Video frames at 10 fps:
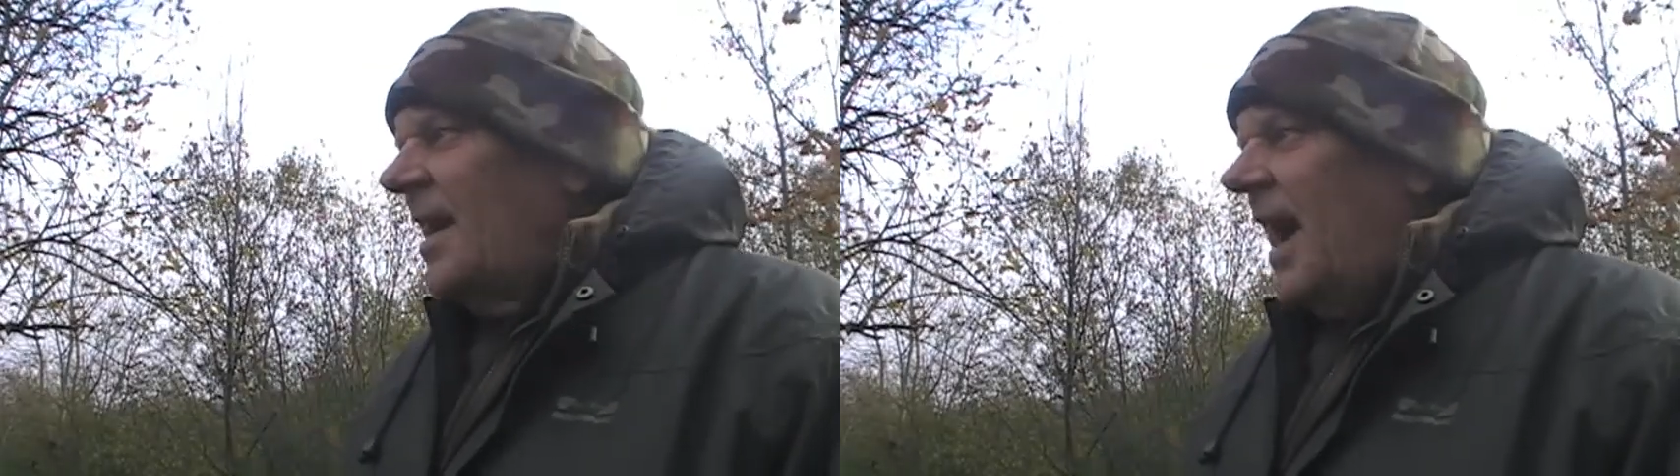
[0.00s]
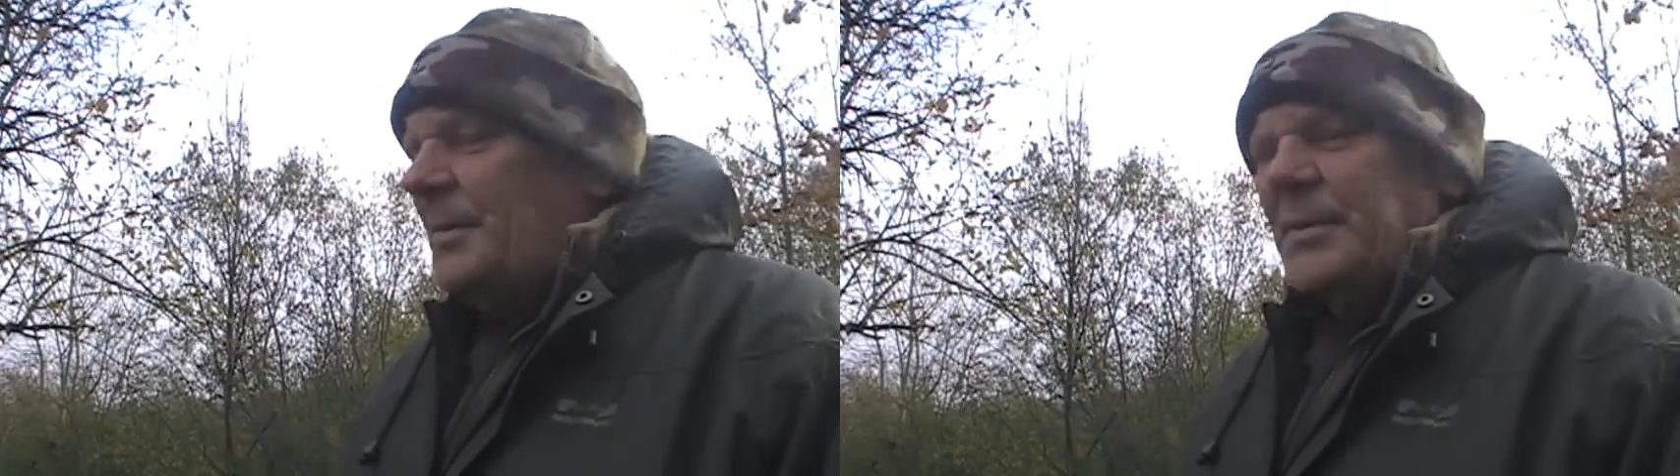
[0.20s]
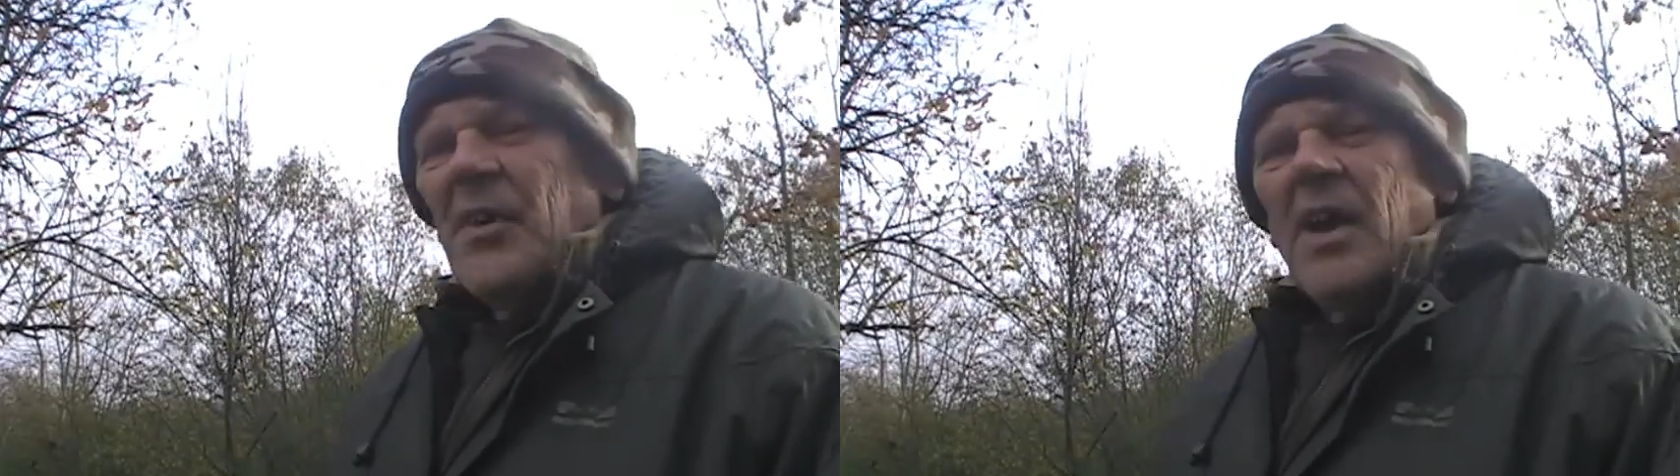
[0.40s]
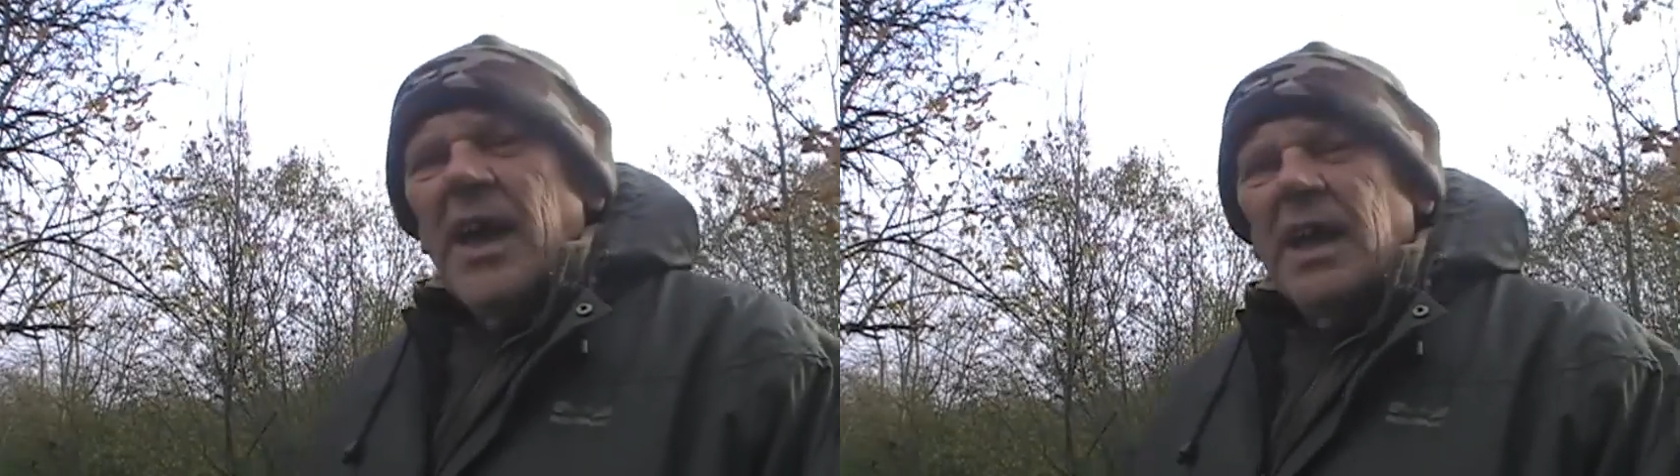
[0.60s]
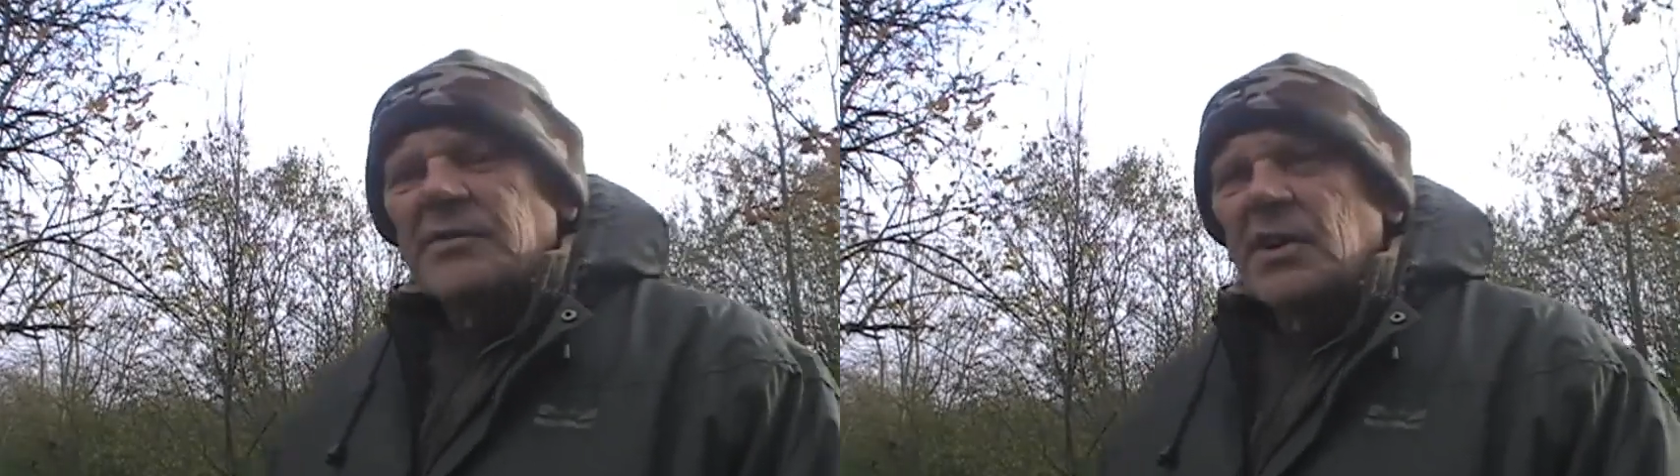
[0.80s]
And my
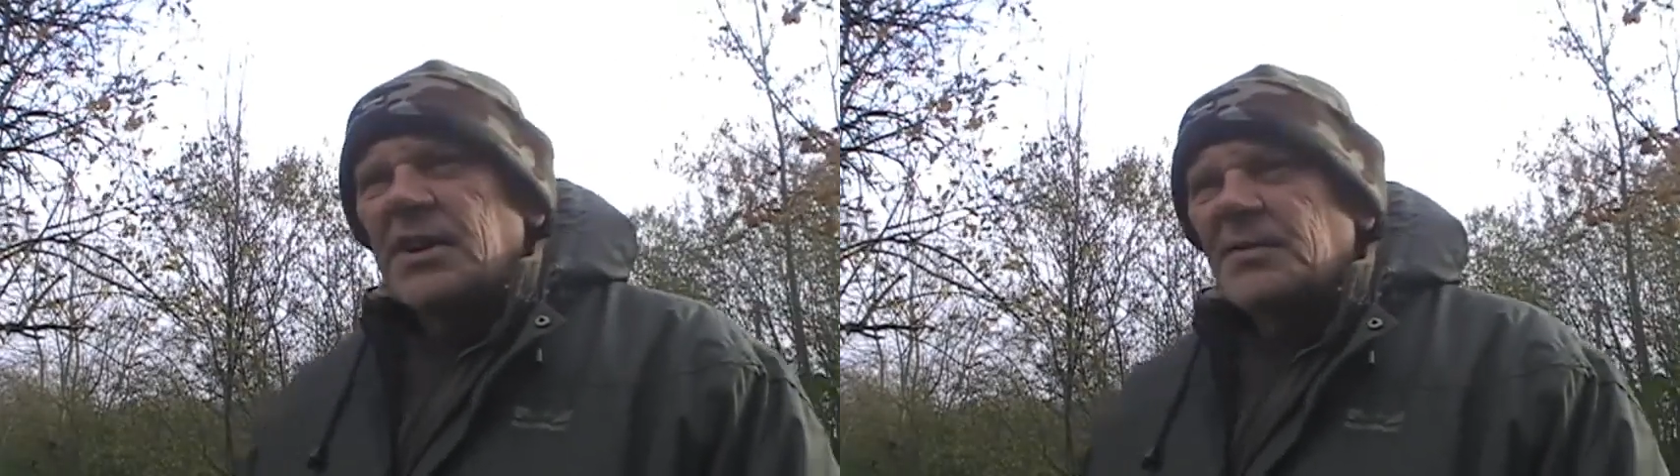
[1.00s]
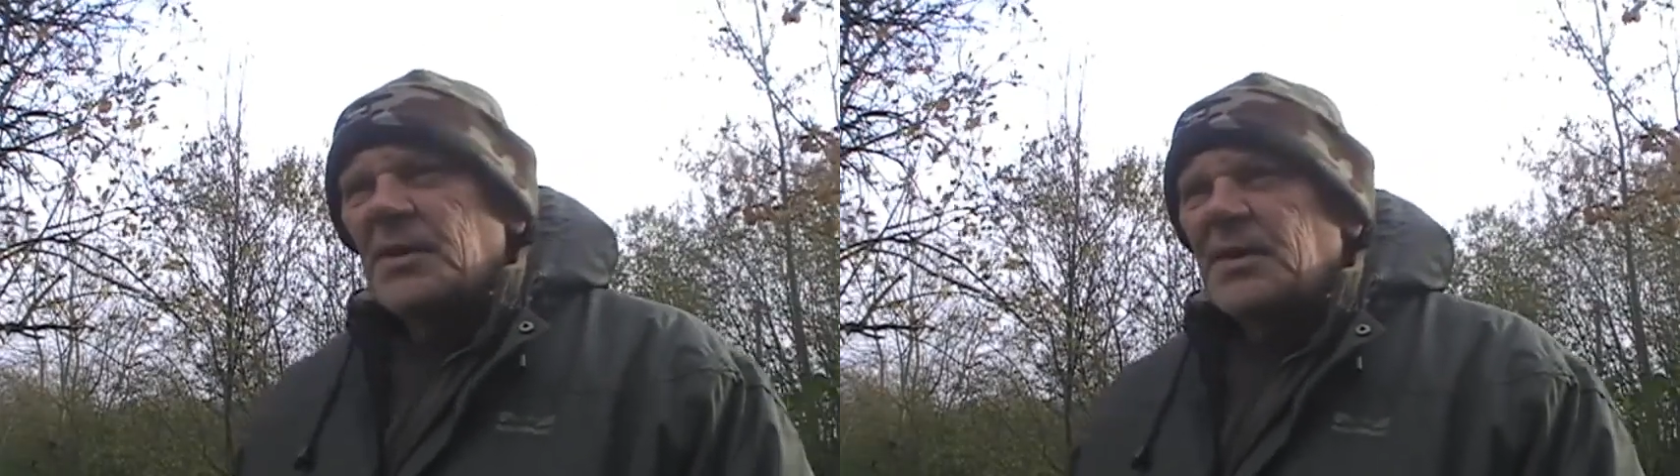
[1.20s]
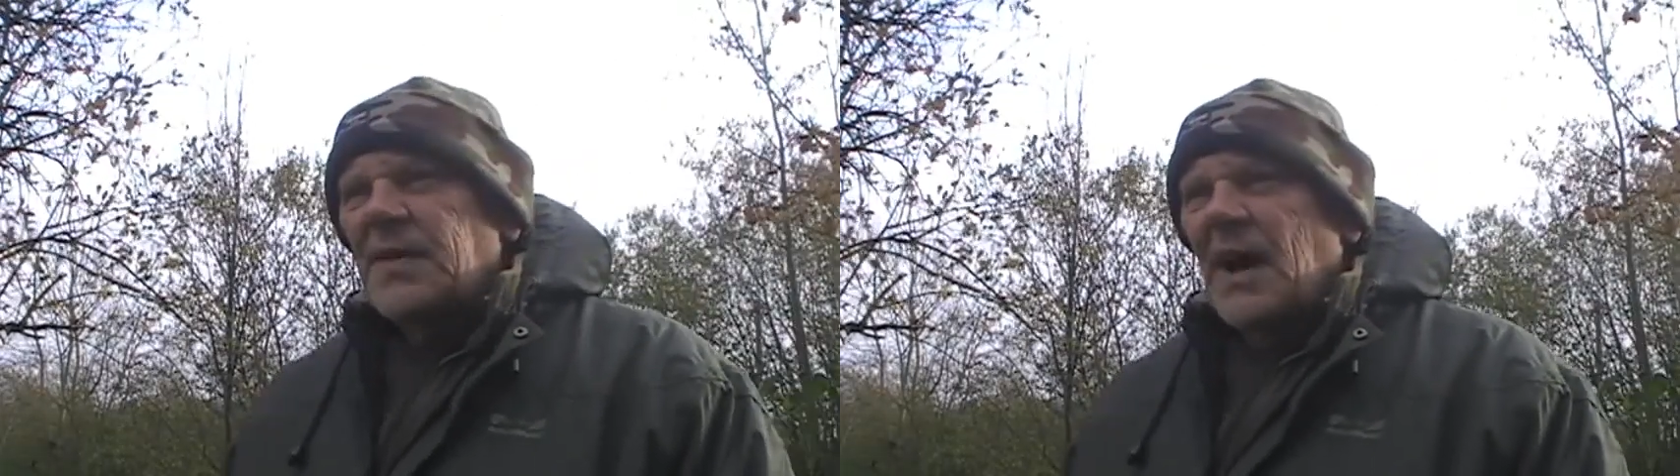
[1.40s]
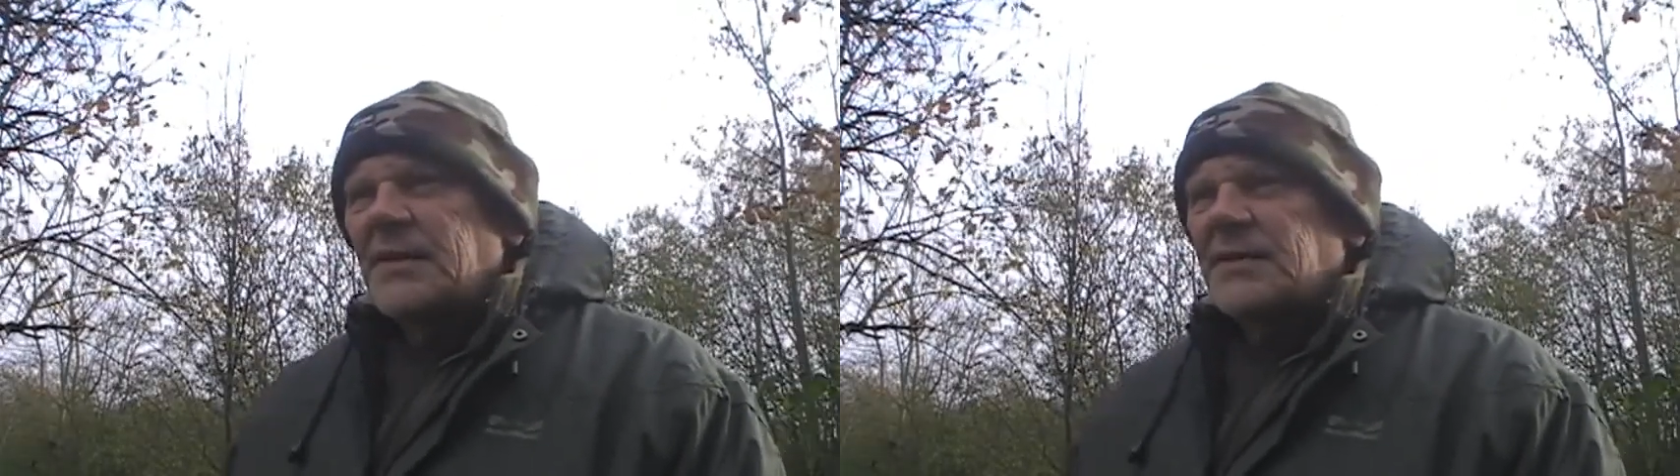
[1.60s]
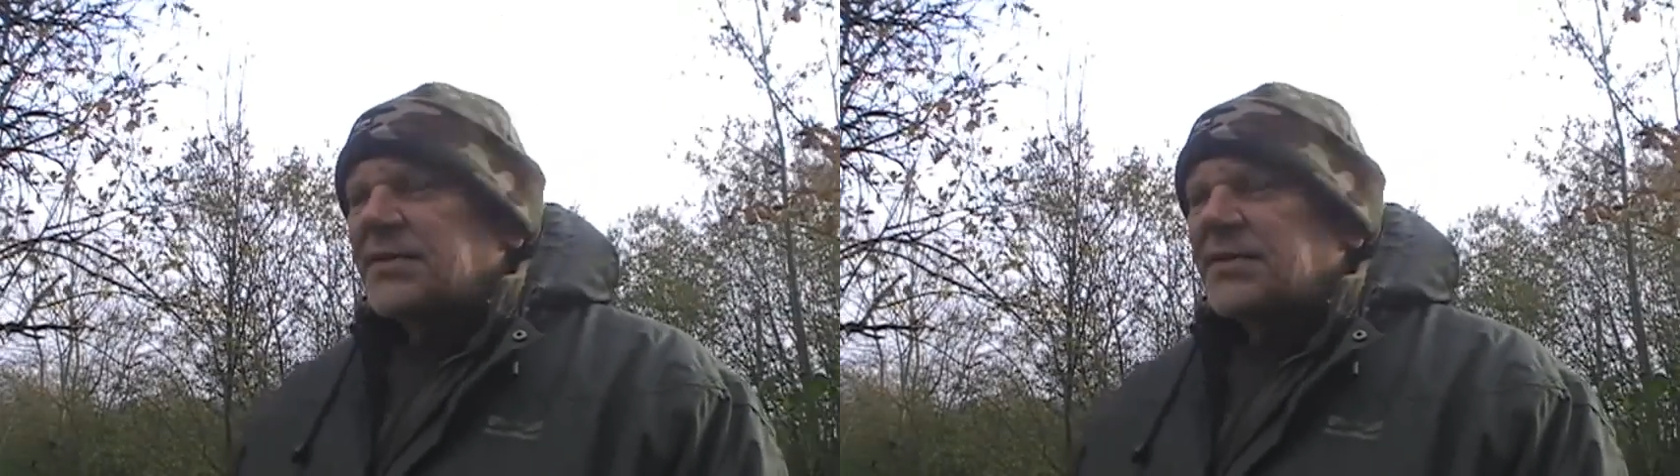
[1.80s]
right hand rod I've moved over